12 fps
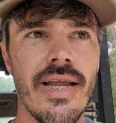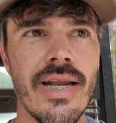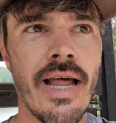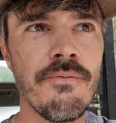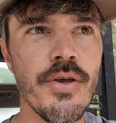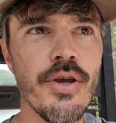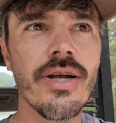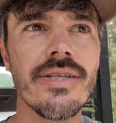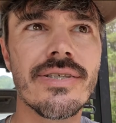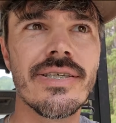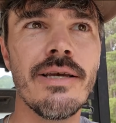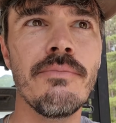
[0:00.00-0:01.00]
Now if you could
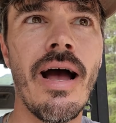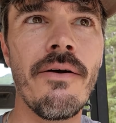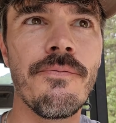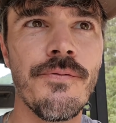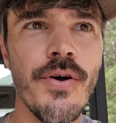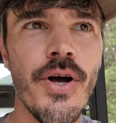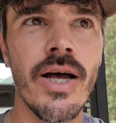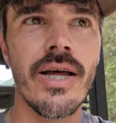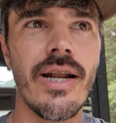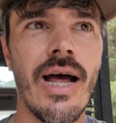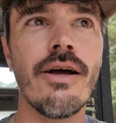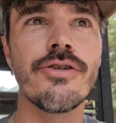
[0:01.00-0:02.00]
see my foot,
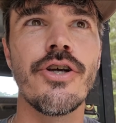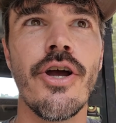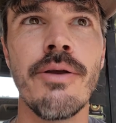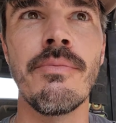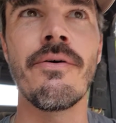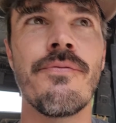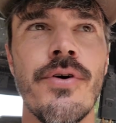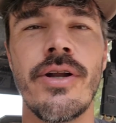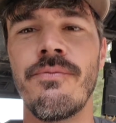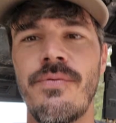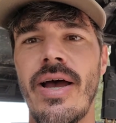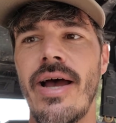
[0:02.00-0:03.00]
I'll show you my foot
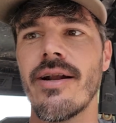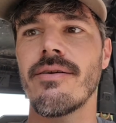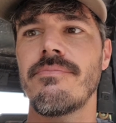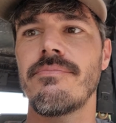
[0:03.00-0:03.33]
in fact.